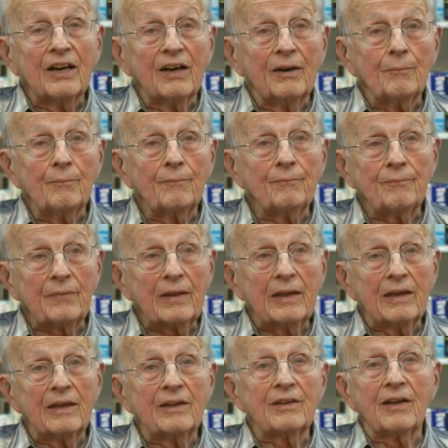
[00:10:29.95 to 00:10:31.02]

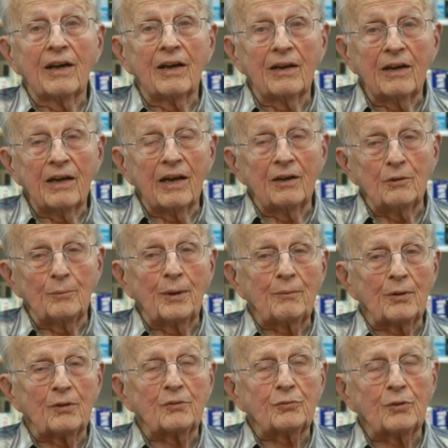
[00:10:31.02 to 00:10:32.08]
I
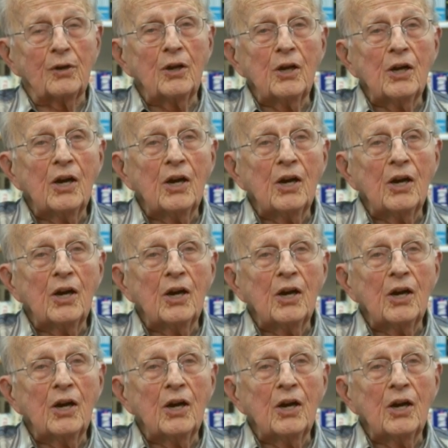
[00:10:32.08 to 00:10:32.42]
remember this,